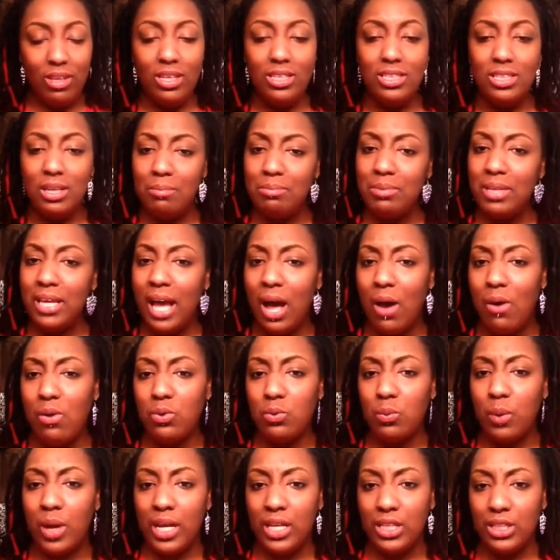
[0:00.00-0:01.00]
Something I
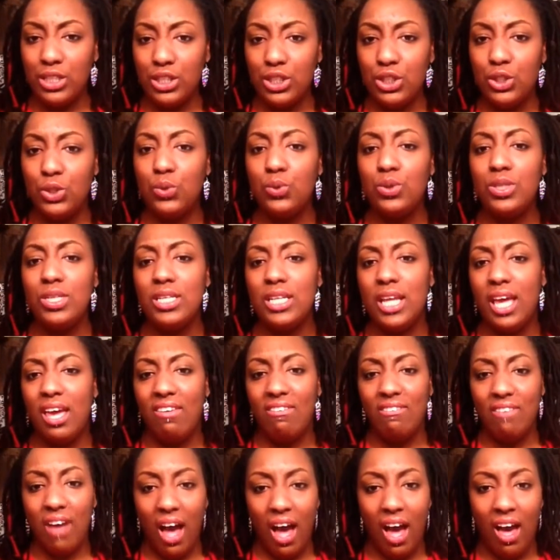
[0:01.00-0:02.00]
was waiting to do to
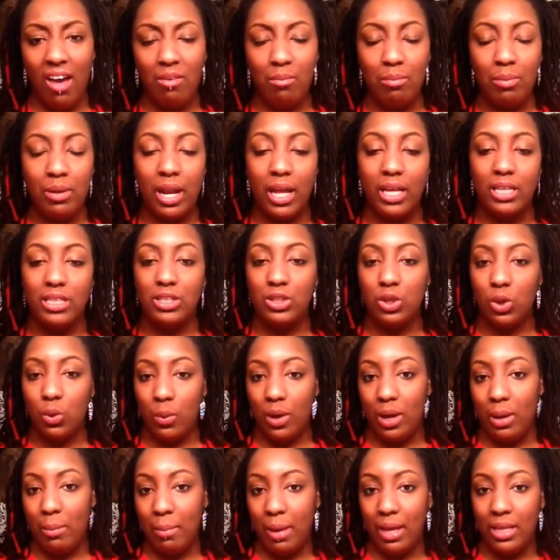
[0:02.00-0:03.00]
day five, but I still
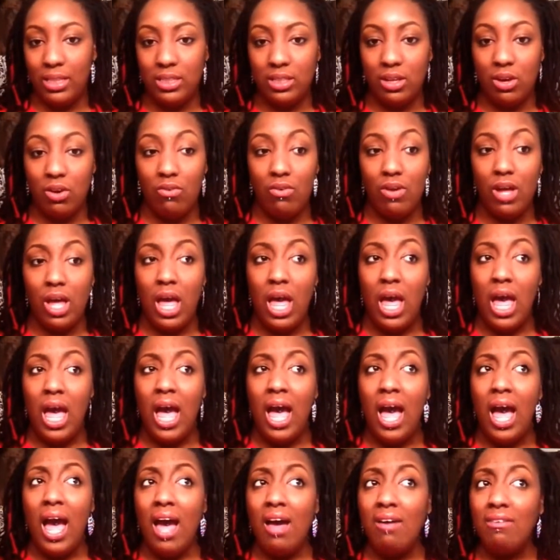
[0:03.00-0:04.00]
weighed myself.
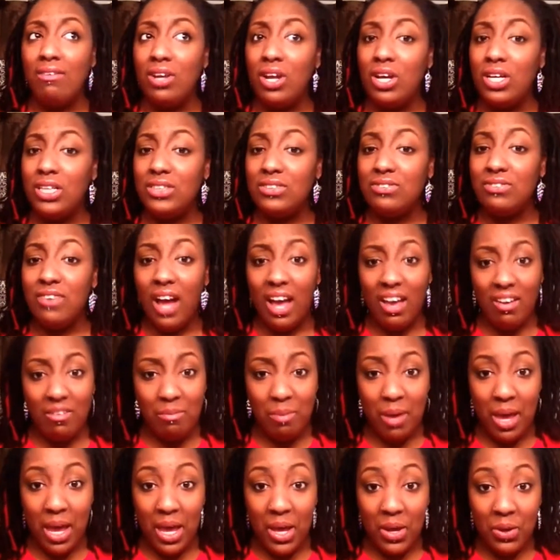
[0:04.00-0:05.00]
I've lost
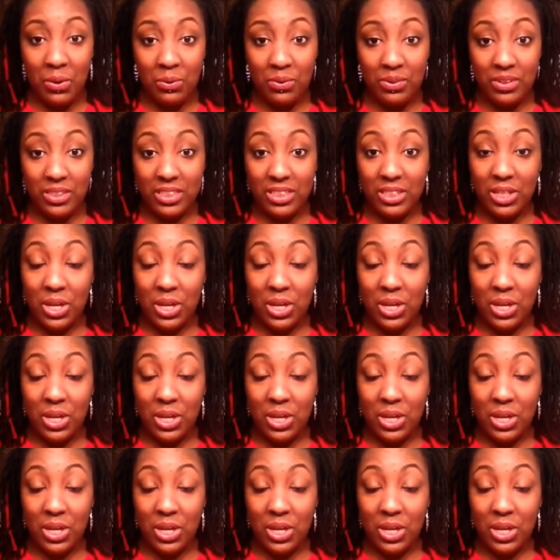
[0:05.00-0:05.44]
five pounds.